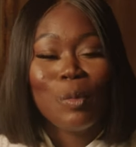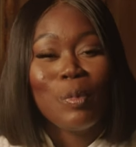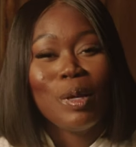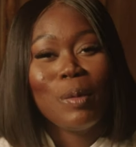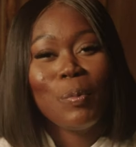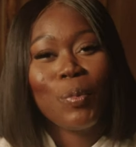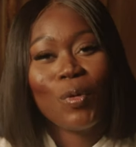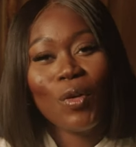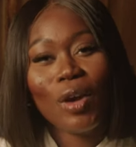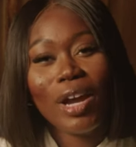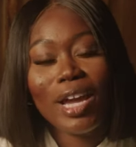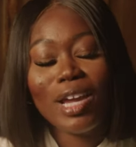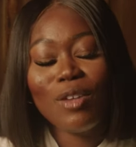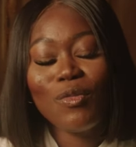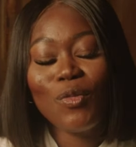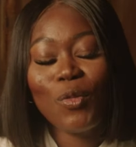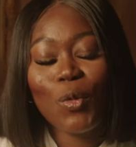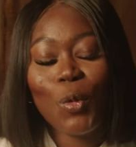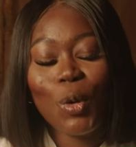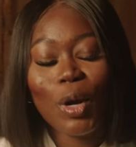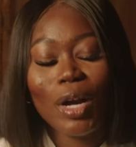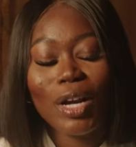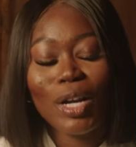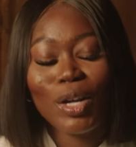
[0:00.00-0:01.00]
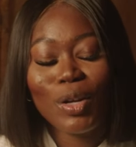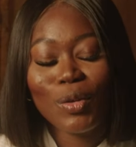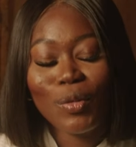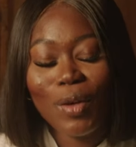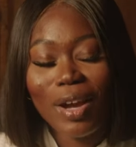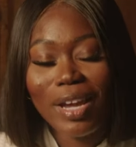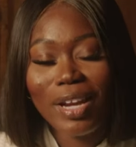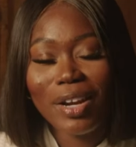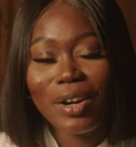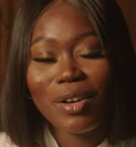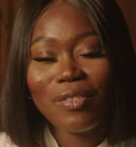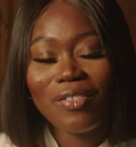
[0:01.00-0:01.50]
we'll be praying for
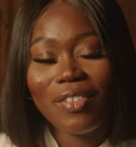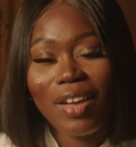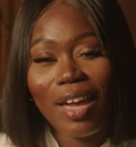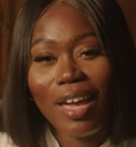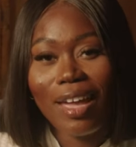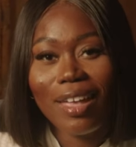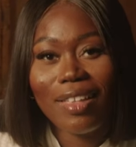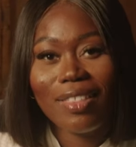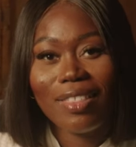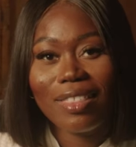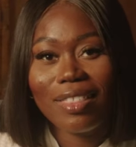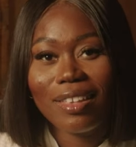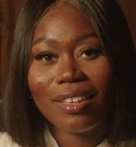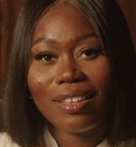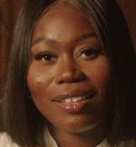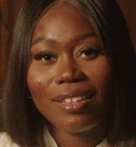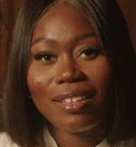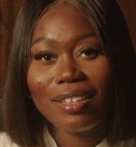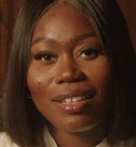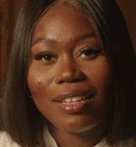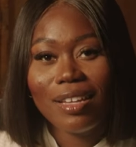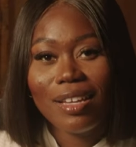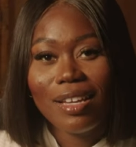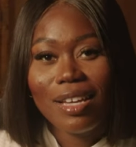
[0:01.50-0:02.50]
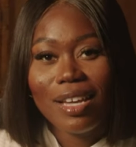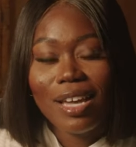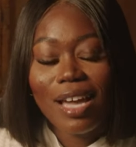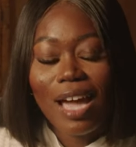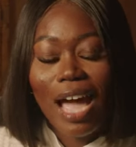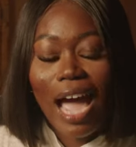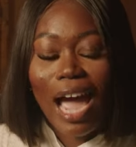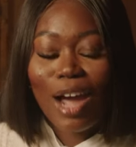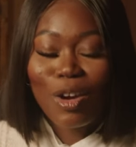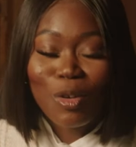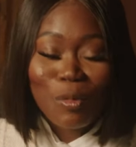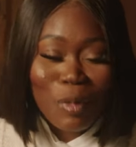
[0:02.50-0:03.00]
greater faith.
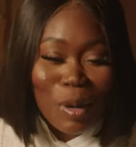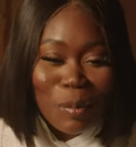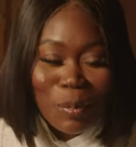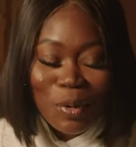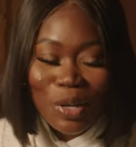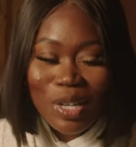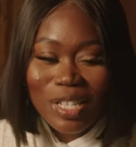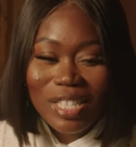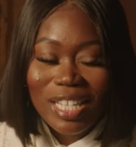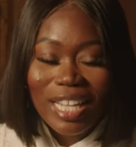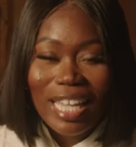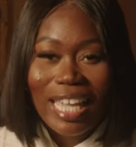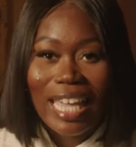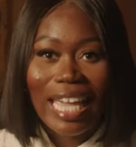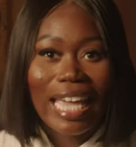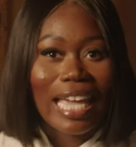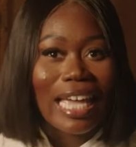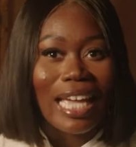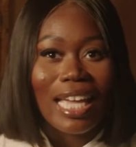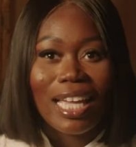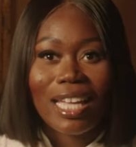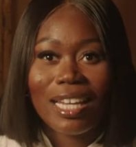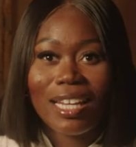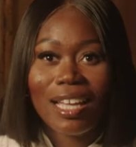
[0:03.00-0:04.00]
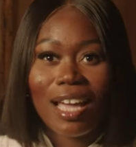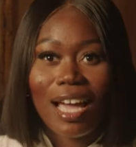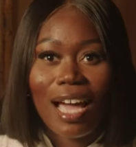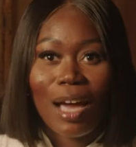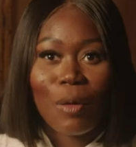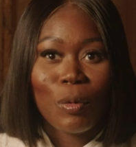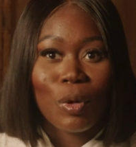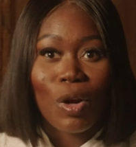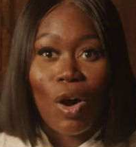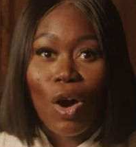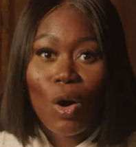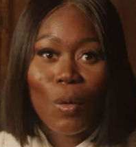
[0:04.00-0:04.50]
I remember as a kid,
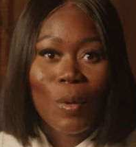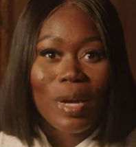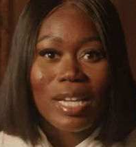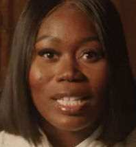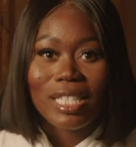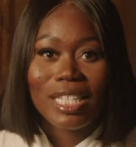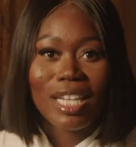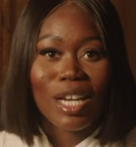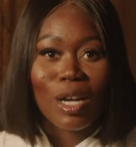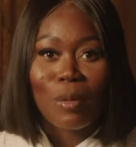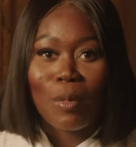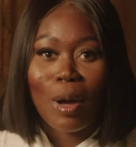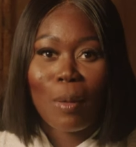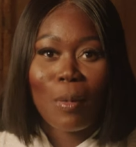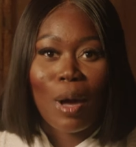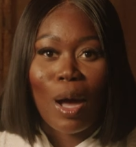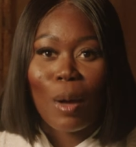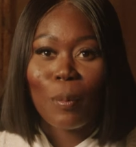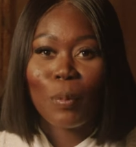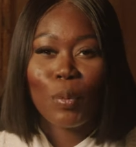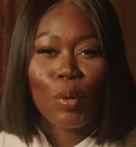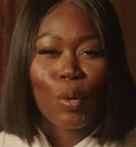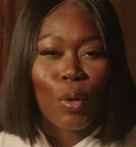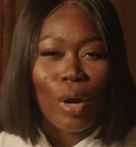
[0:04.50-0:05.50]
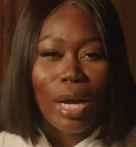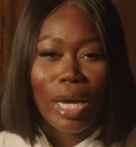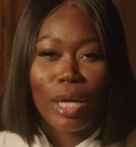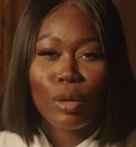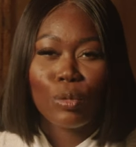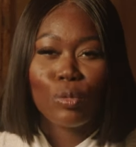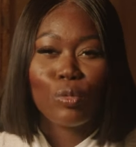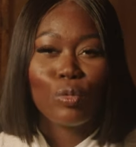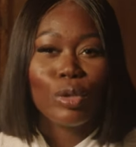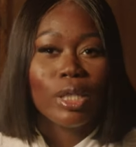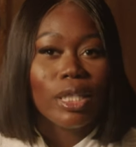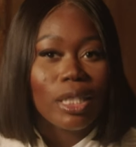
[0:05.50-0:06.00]
I would always hear my mom
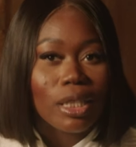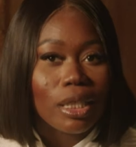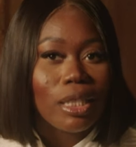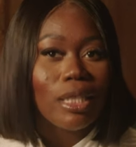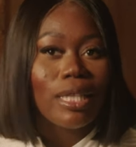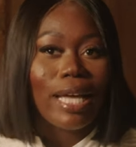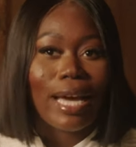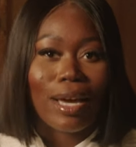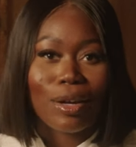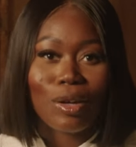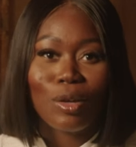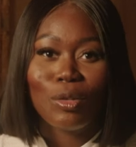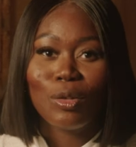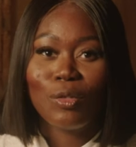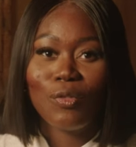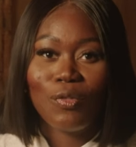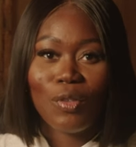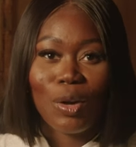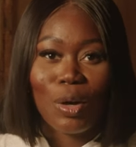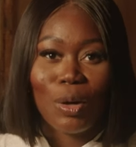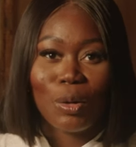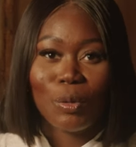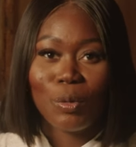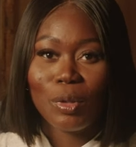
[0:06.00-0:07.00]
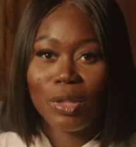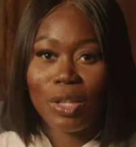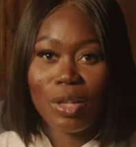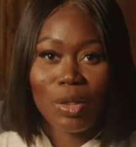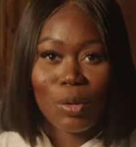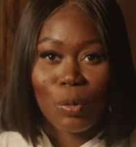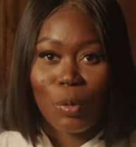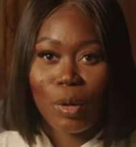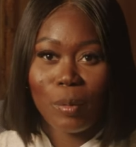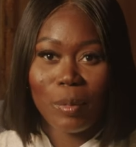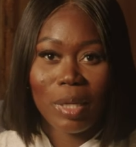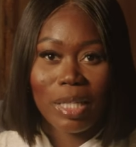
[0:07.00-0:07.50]
praying really loud on the phone with
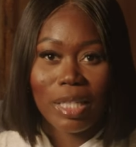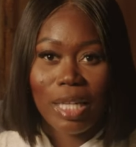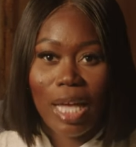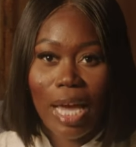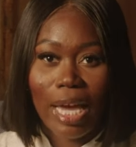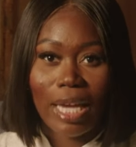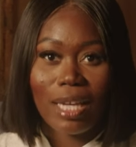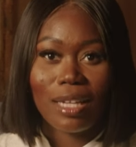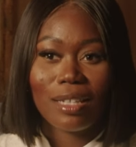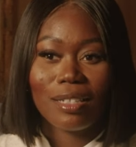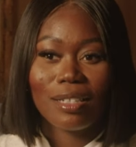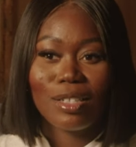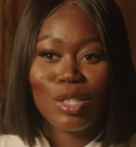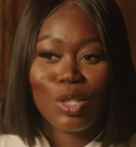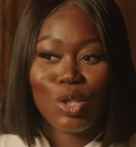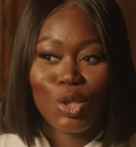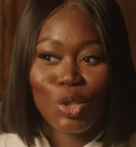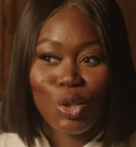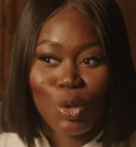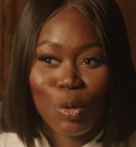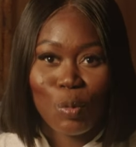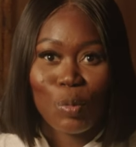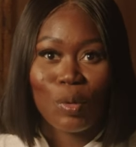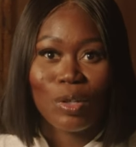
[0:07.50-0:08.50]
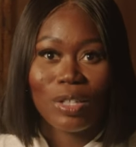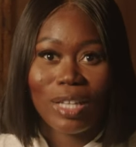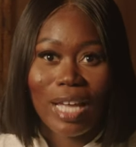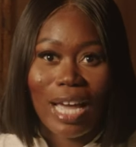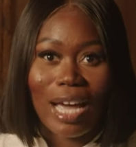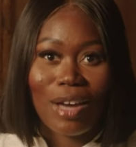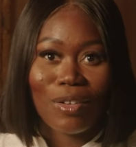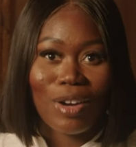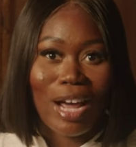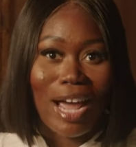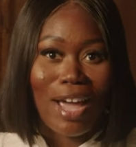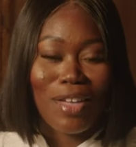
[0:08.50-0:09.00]
other women, like super
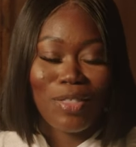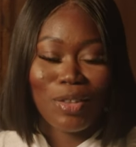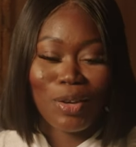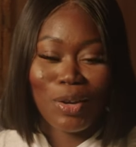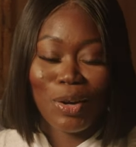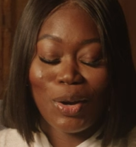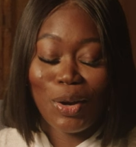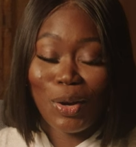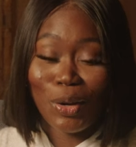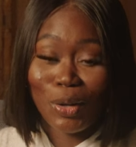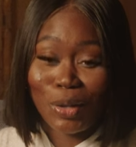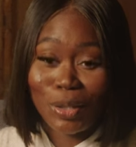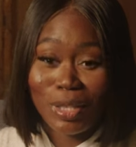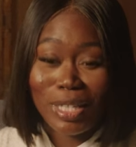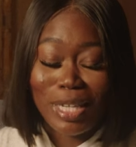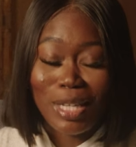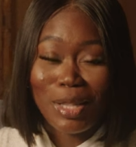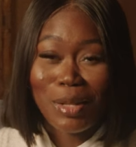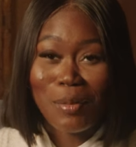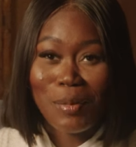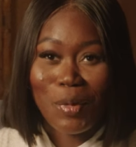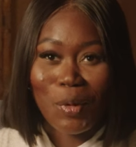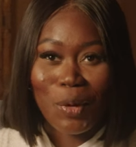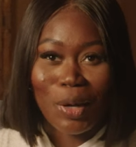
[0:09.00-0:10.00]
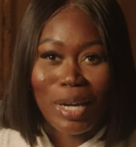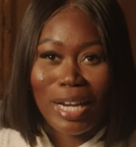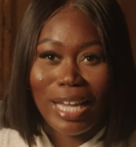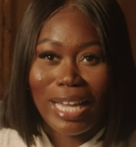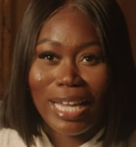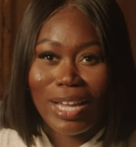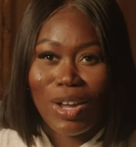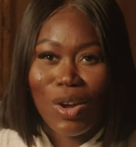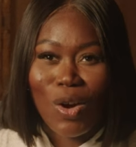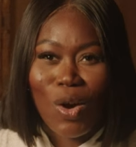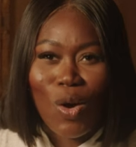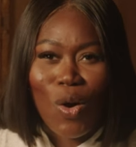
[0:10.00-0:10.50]
loud, either early in the
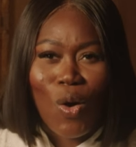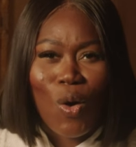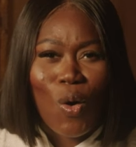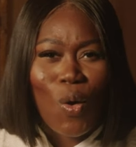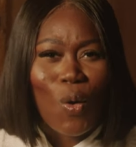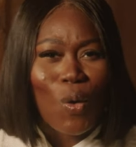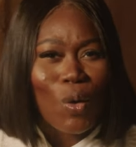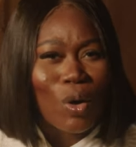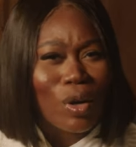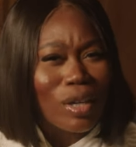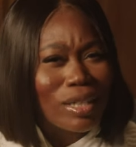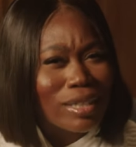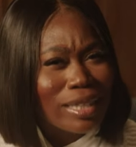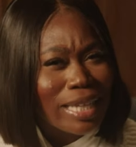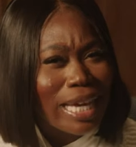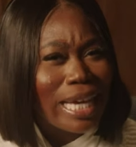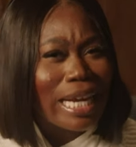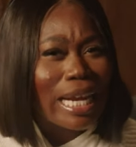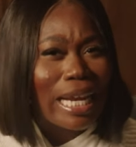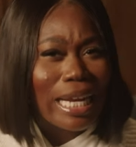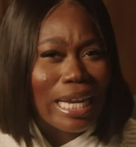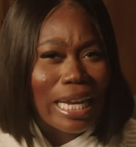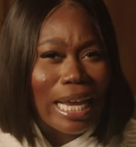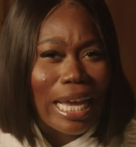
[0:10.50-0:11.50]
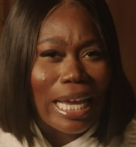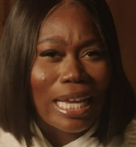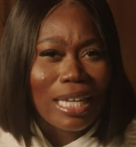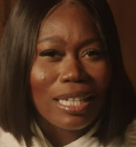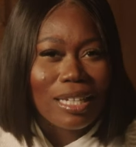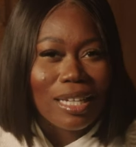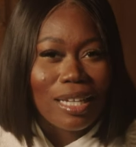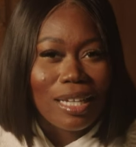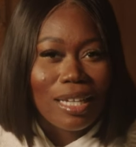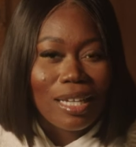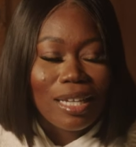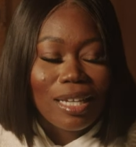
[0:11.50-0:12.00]
morning or late at
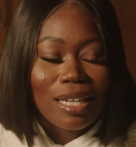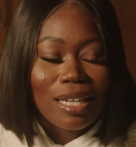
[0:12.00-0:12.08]
night.